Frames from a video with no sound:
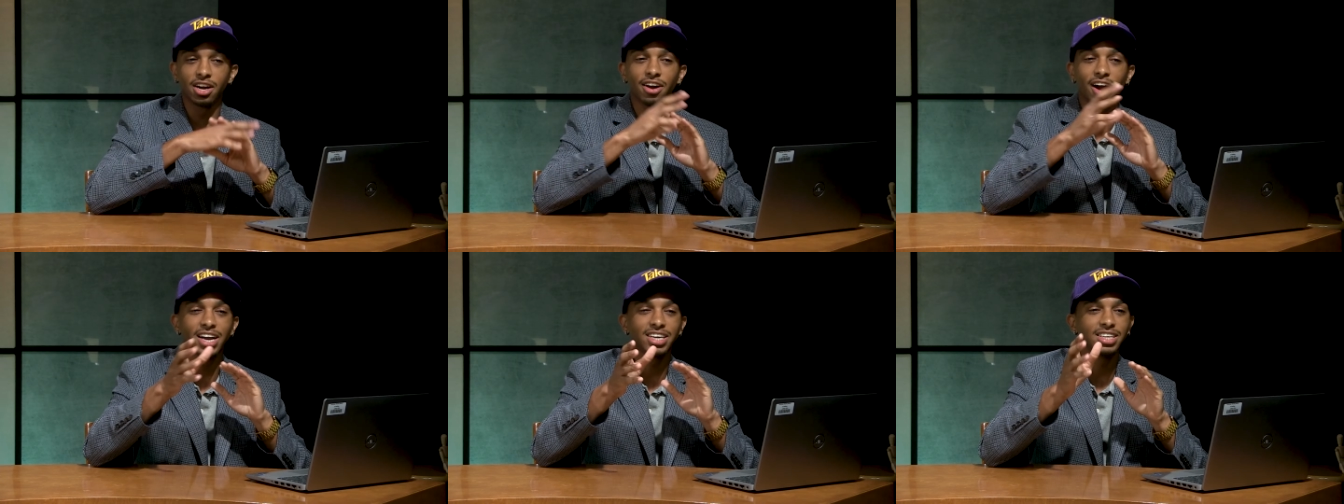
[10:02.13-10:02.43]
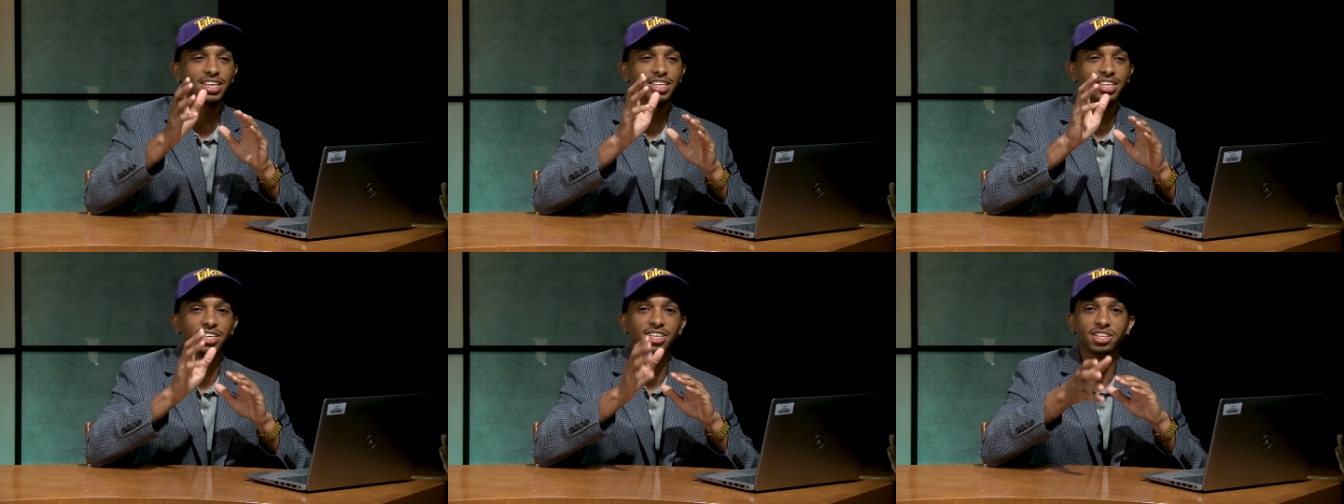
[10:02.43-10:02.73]

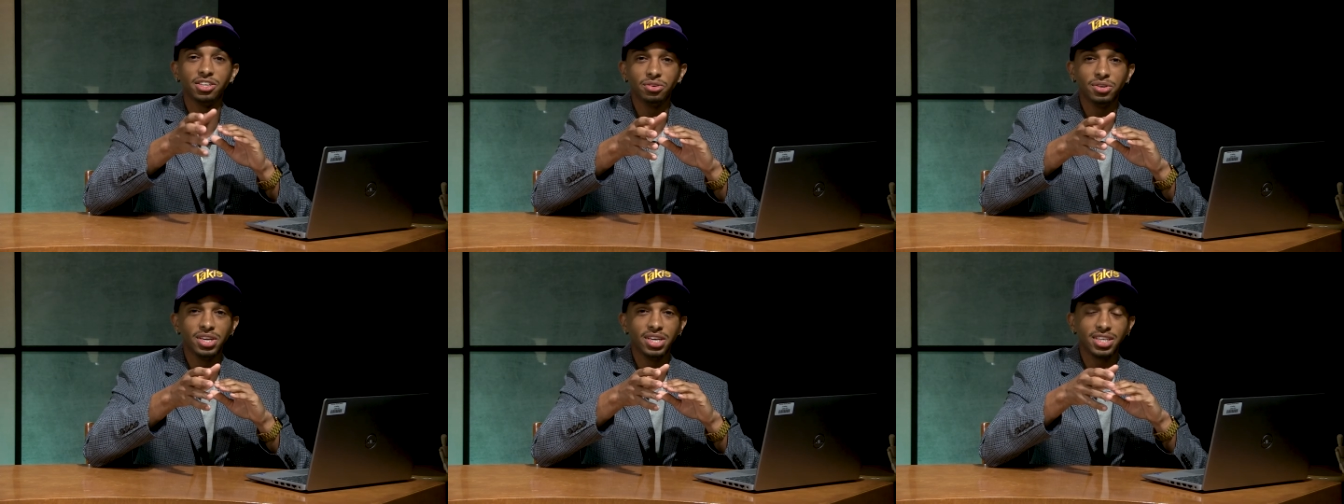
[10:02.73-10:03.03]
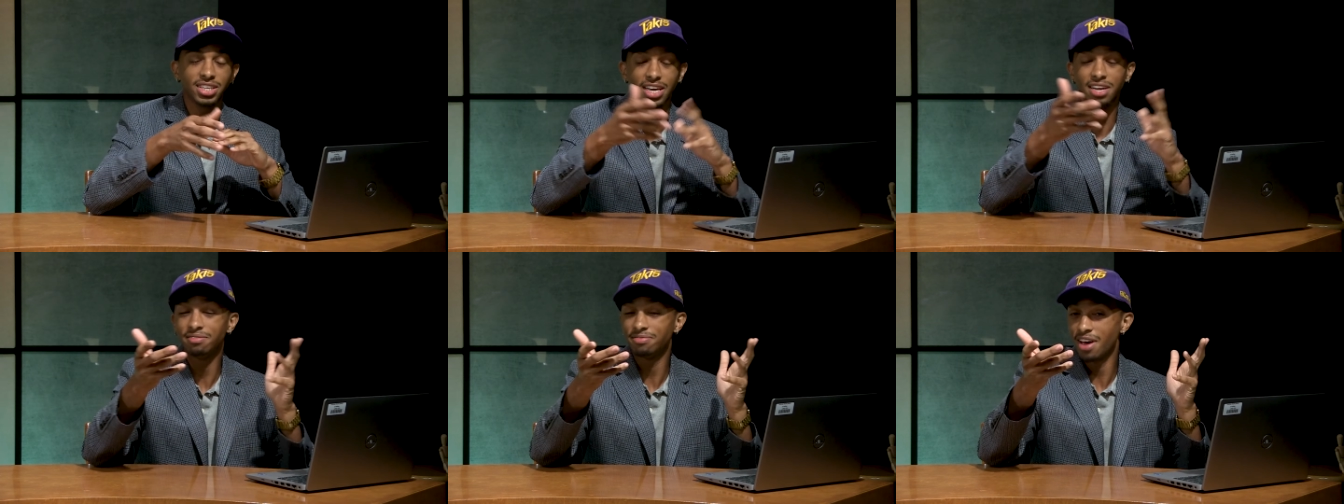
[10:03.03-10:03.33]
Congratulations,
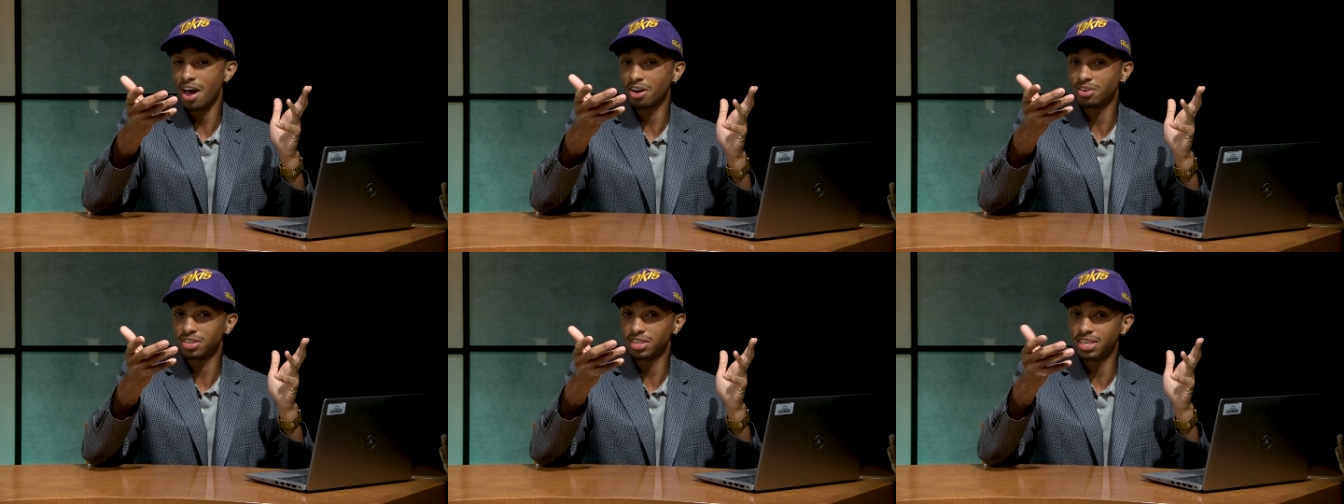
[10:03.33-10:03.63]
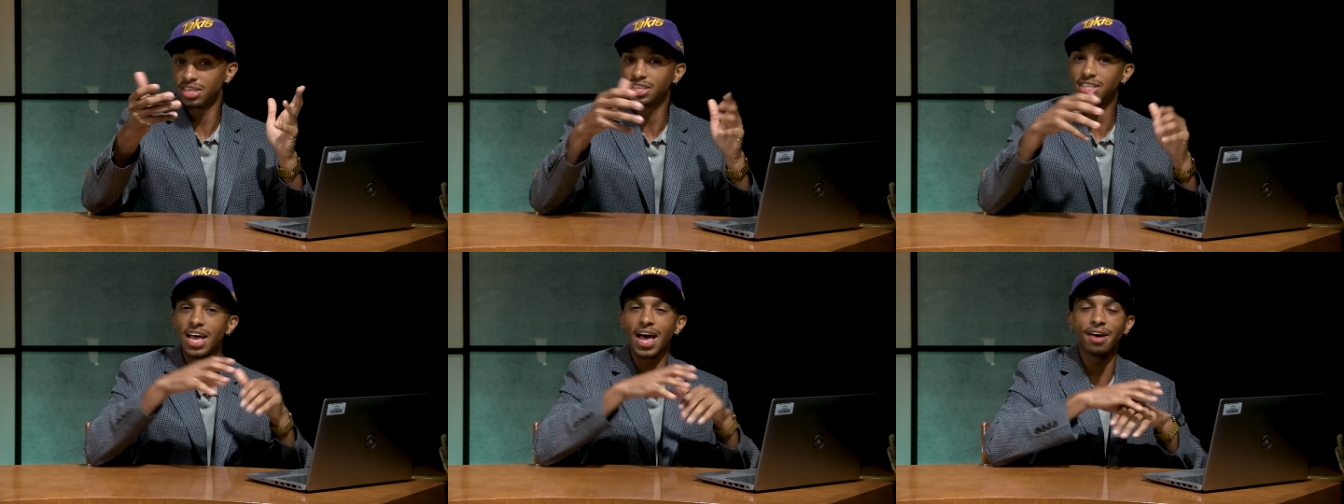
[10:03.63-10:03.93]
students and faculty and
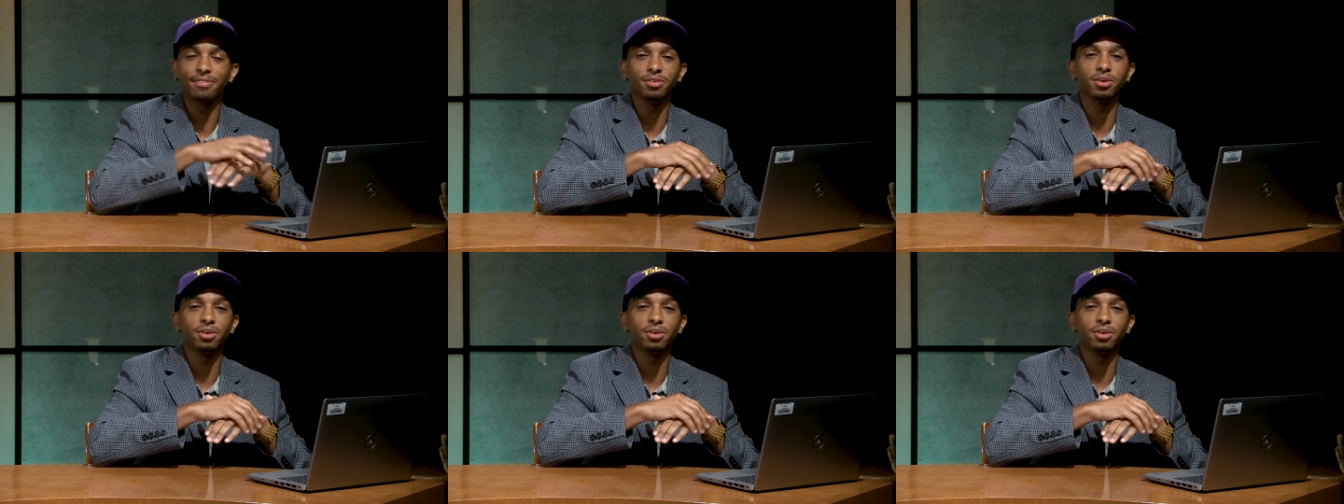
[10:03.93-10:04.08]
staff,